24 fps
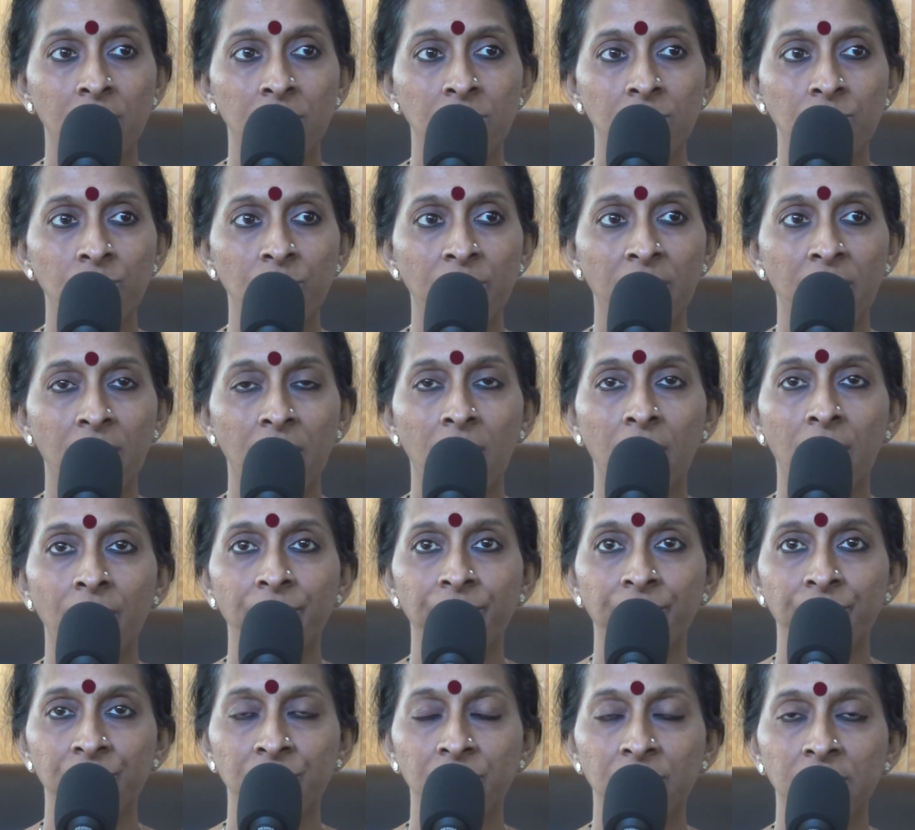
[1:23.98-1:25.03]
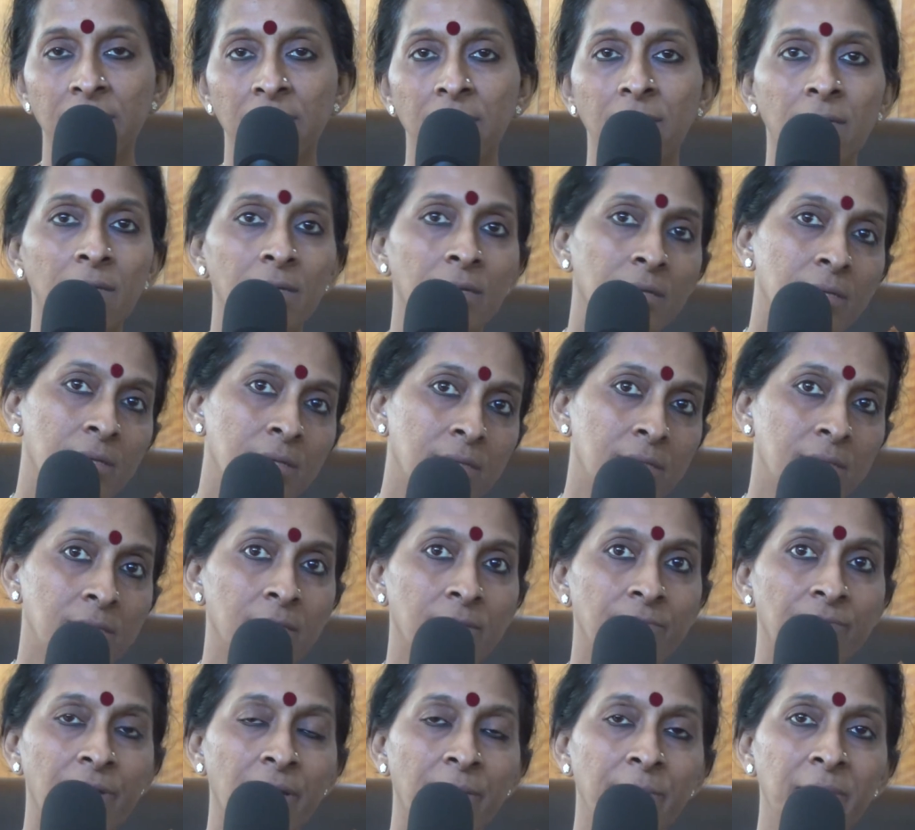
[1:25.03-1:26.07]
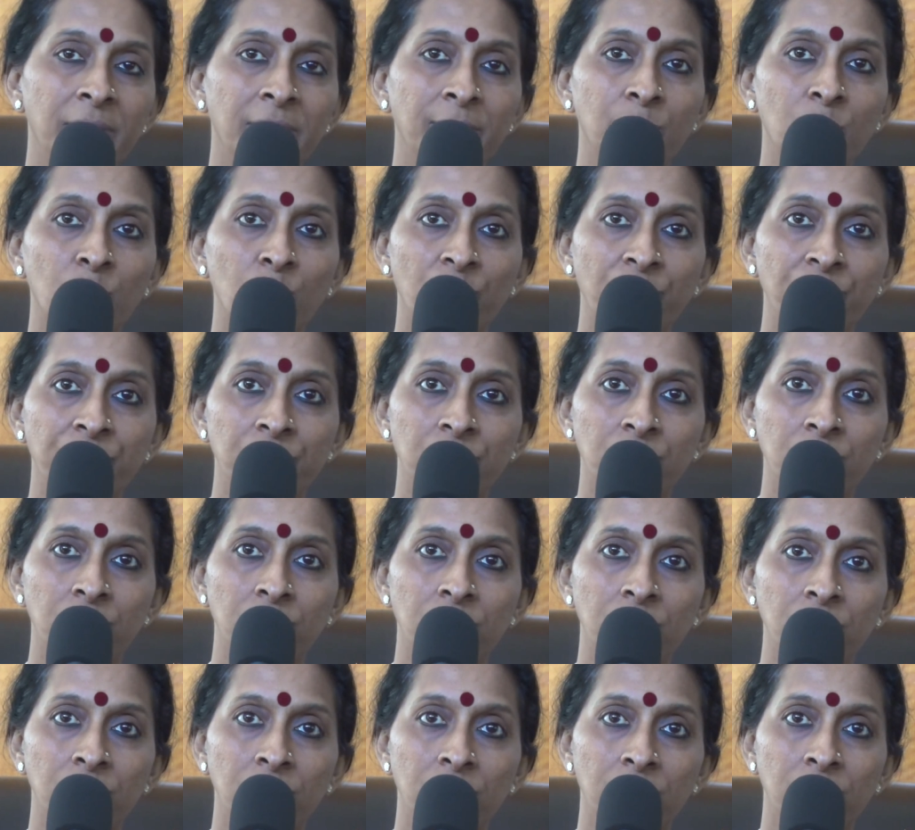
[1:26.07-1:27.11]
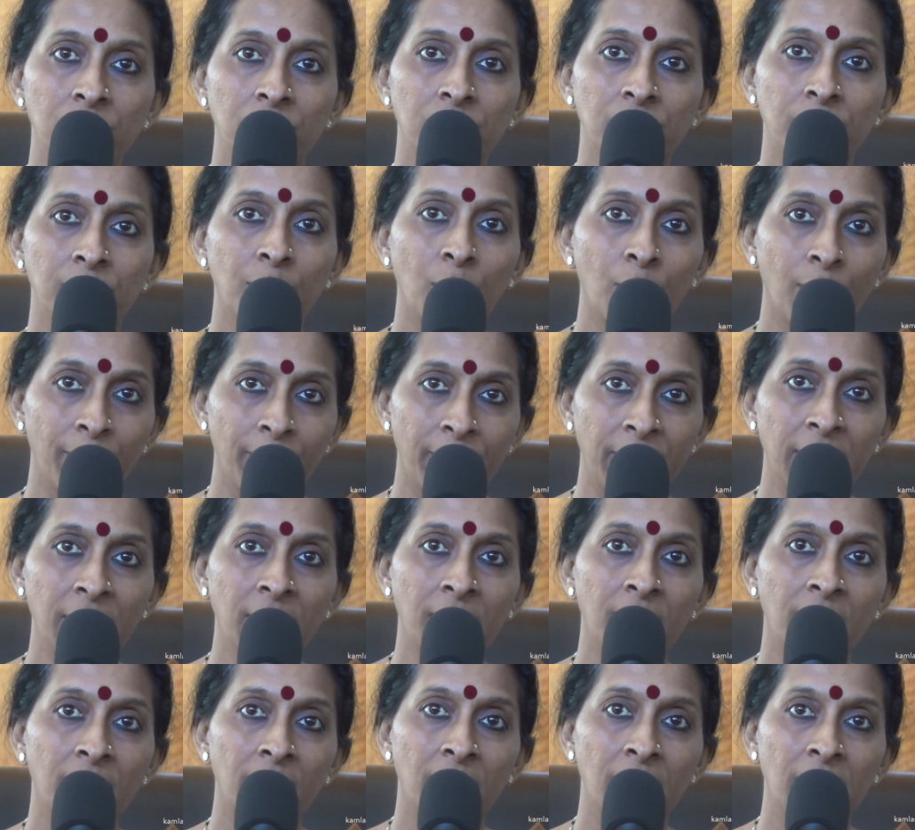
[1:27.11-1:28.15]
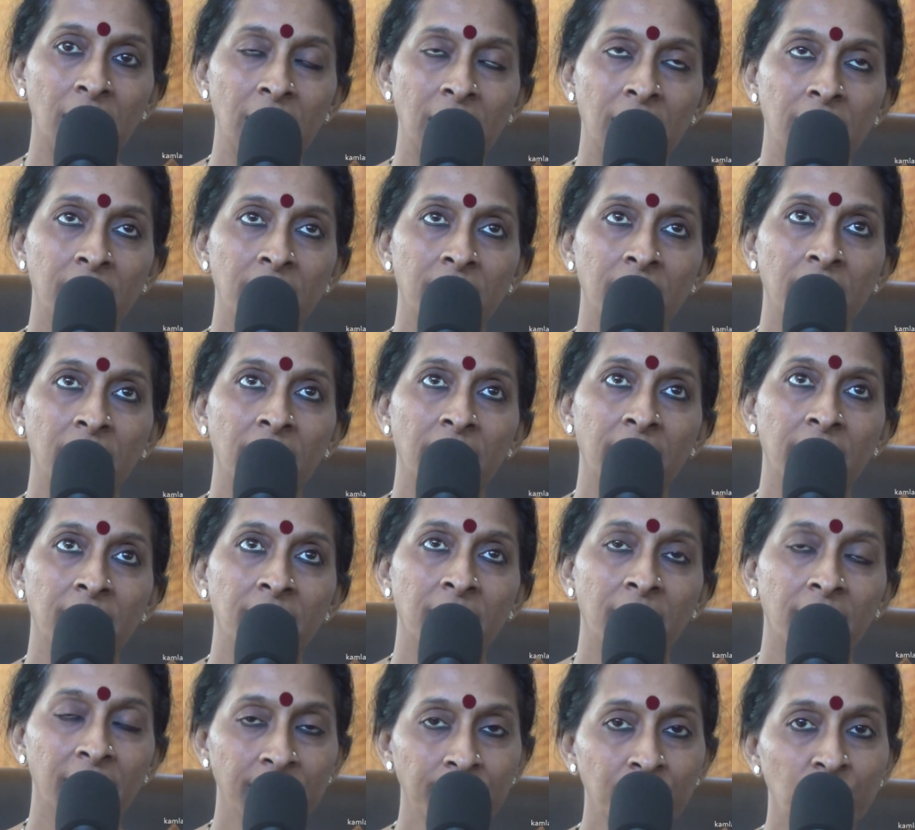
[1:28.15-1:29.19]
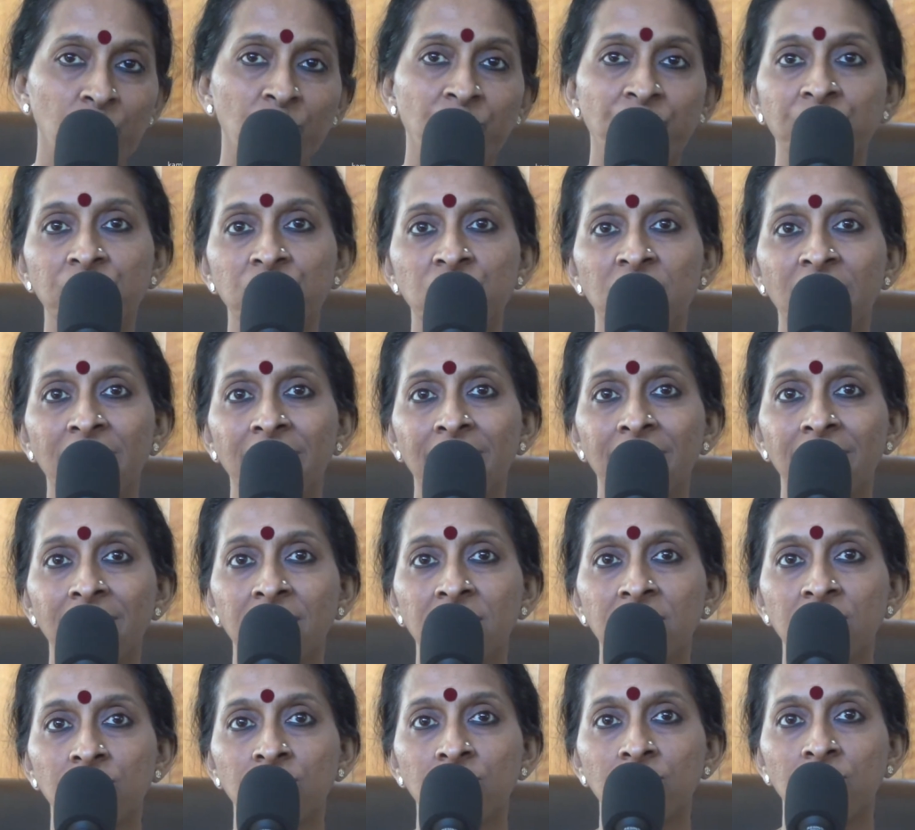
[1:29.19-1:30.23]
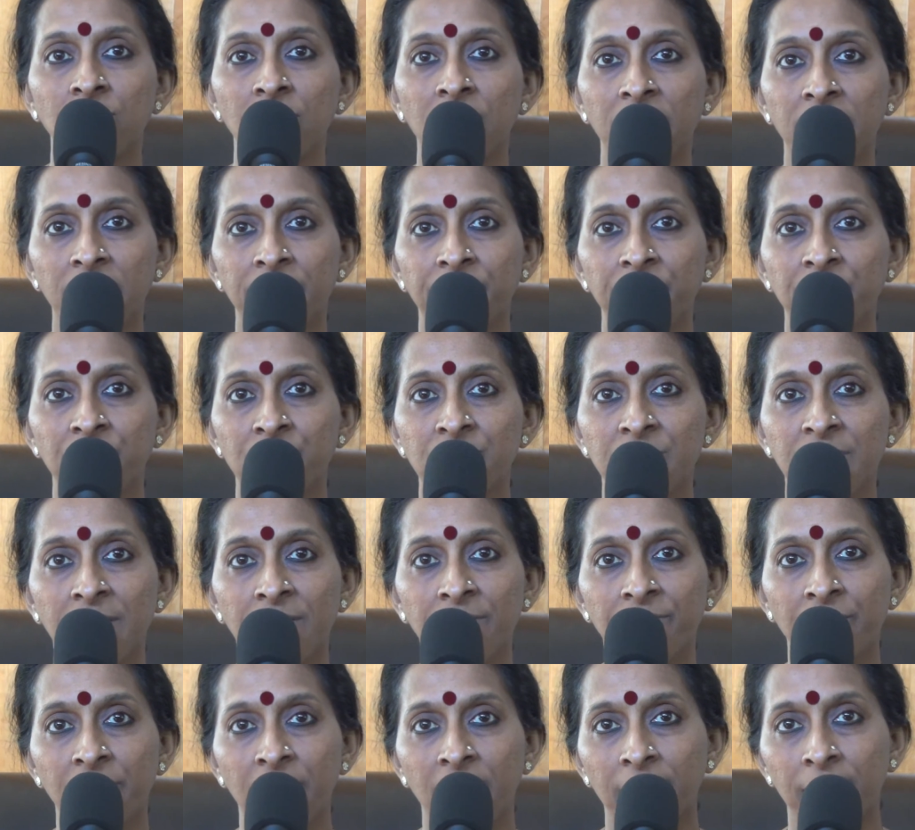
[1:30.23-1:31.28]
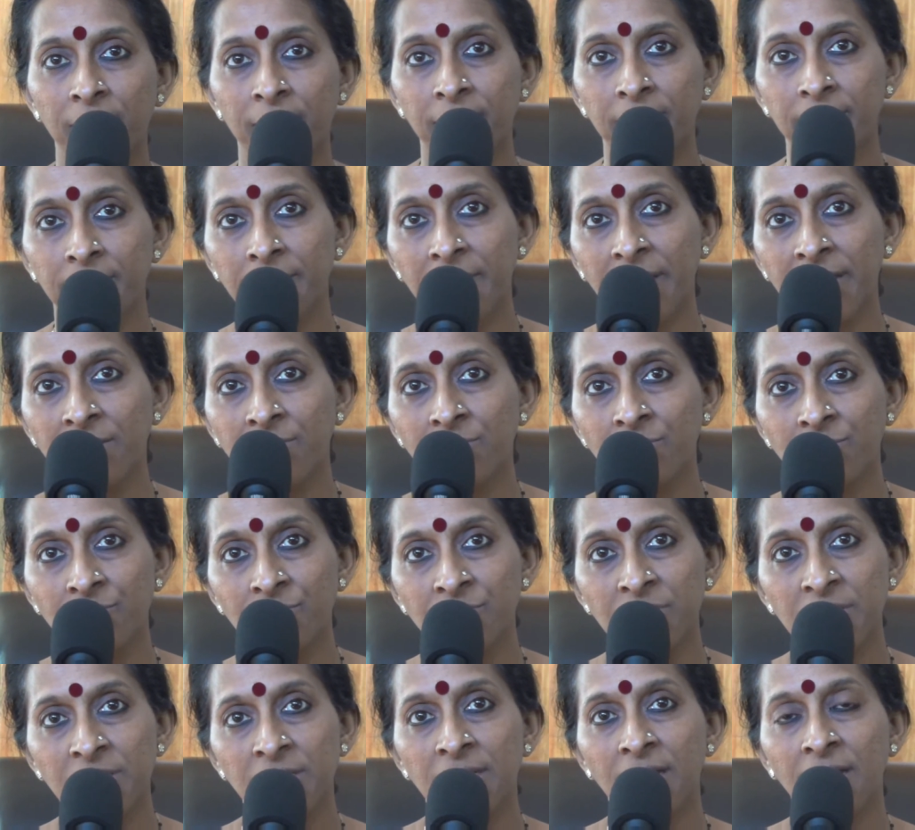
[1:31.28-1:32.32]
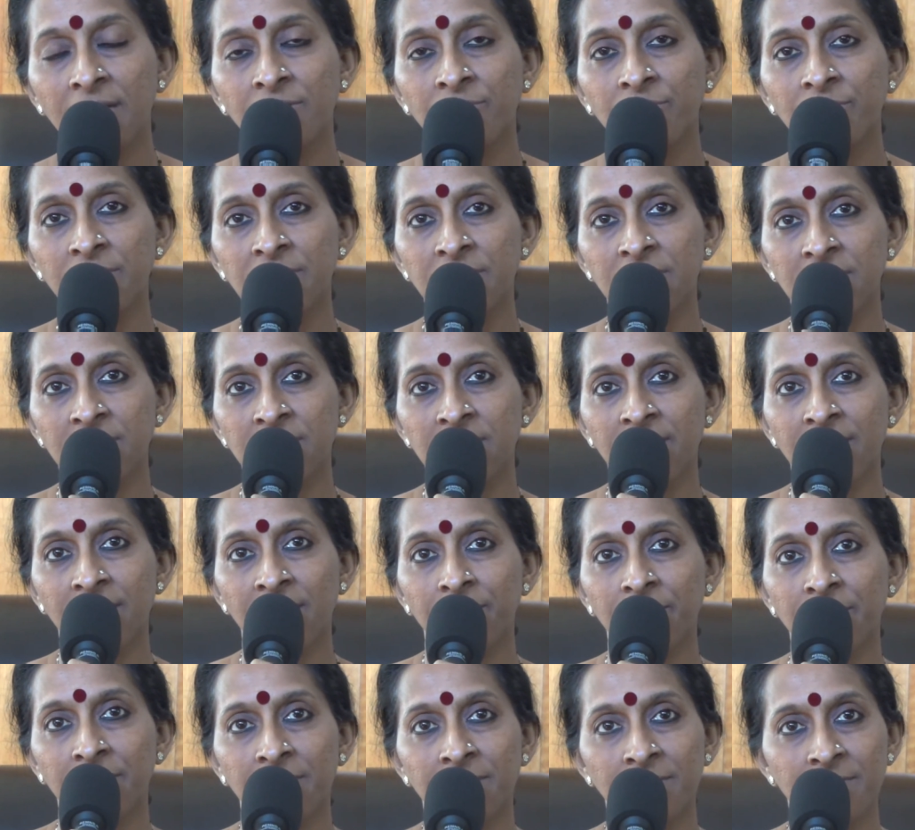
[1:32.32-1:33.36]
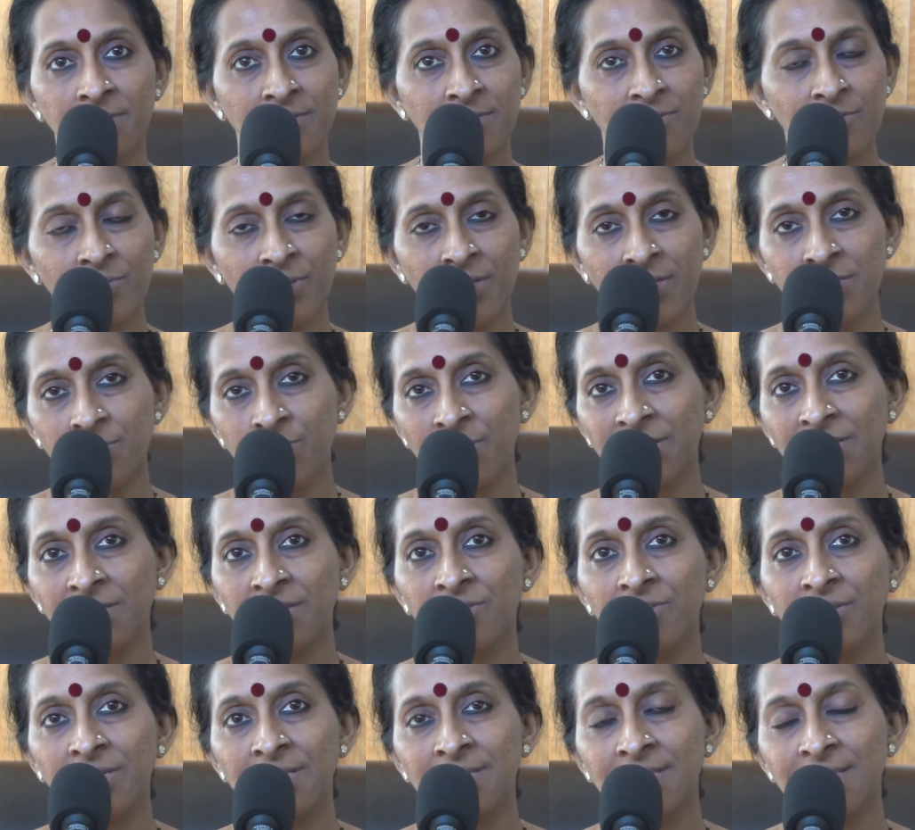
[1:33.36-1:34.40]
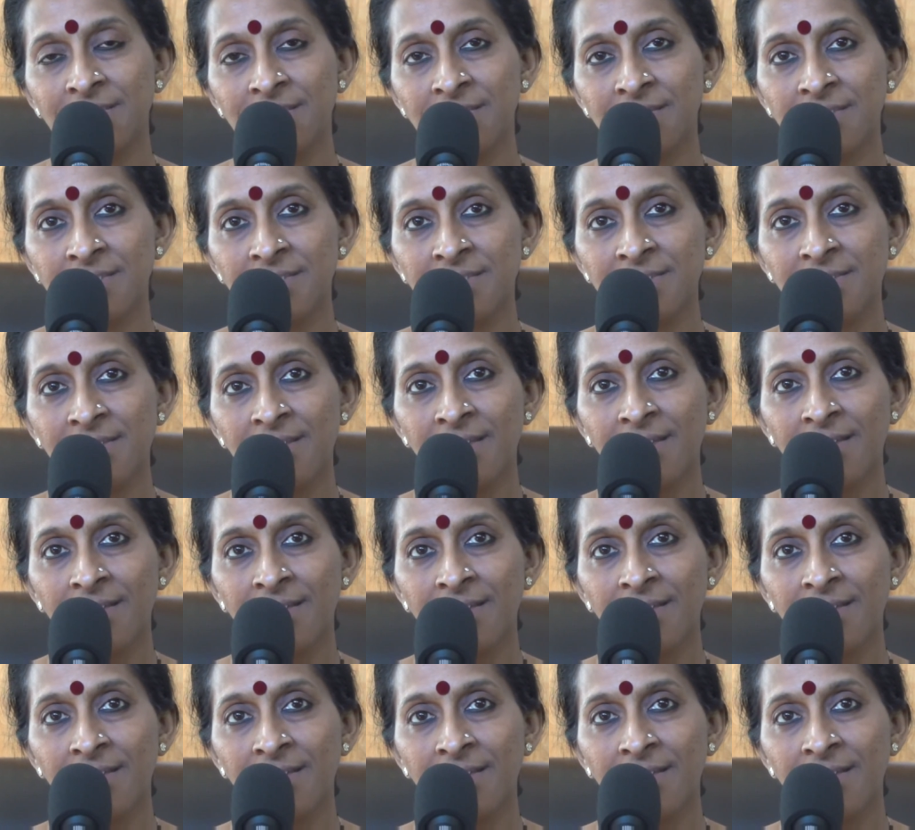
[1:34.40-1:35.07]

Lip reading: 2.5, 3, the family moved to Bombay. And I moved to Chennai to learn music from my guru, Sri Lalgudi Jayaraman. So that's why the three cities.